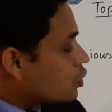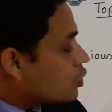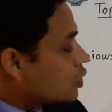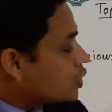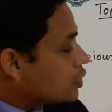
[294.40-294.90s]

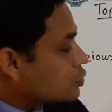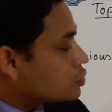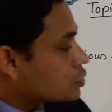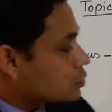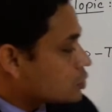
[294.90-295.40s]
only
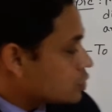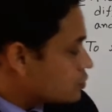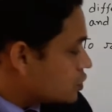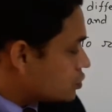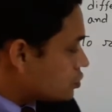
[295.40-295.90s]
2
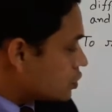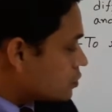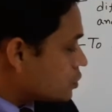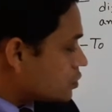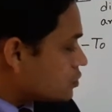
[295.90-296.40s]

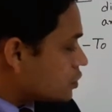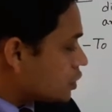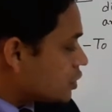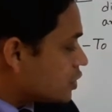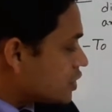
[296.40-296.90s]
chromosomes
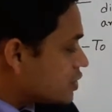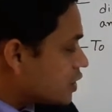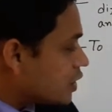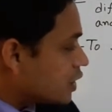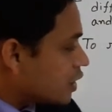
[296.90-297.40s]
in this
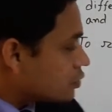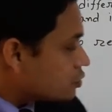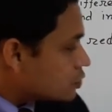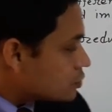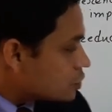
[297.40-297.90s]
cell and
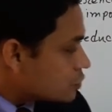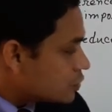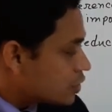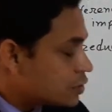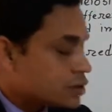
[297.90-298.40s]
2
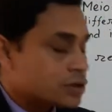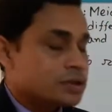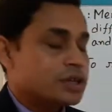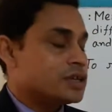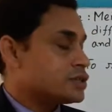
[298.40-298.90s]
chromosomes
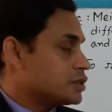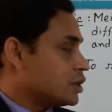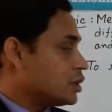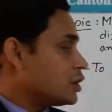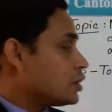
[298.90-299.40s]
in this
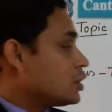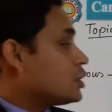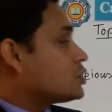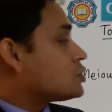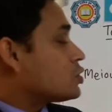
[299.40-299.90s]
cell.
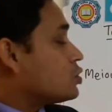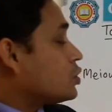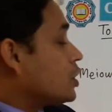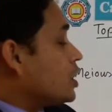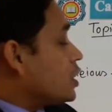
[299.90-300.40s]

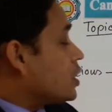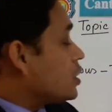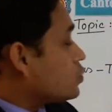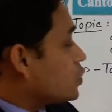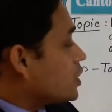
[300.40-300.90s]
So
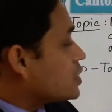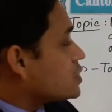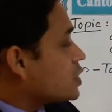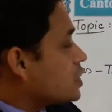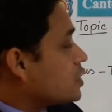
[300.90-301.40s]
here we can
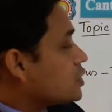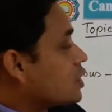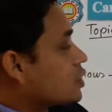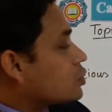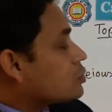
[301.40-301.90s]
see
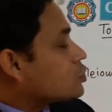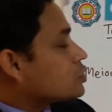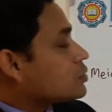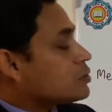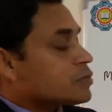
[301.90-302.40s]
the
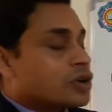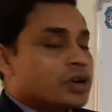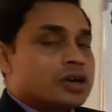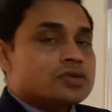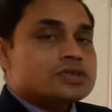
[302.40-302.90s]
chromosome number
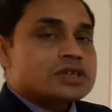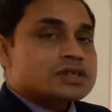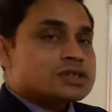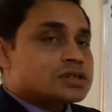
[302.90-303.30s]
reduces